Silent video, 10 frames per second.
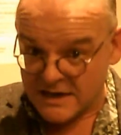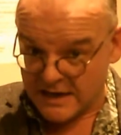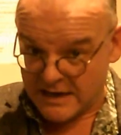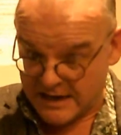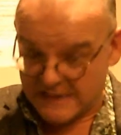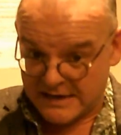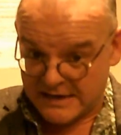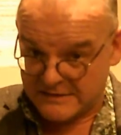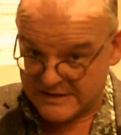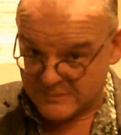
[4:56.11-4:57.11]

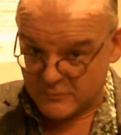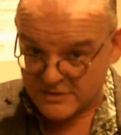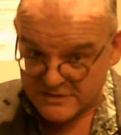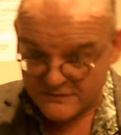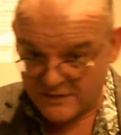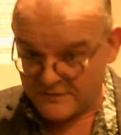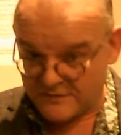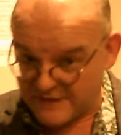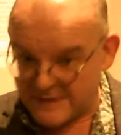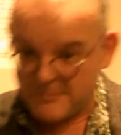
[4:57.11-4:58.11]
in these works
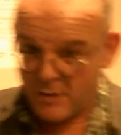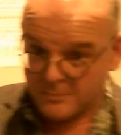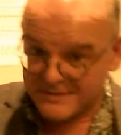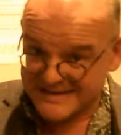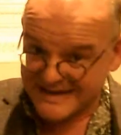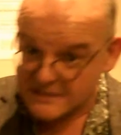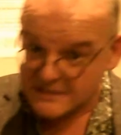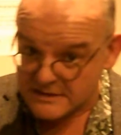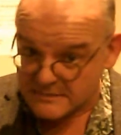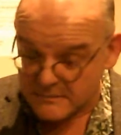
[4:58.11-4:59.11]
of kind of pulp
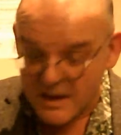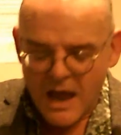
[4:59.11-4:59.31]
Satanism,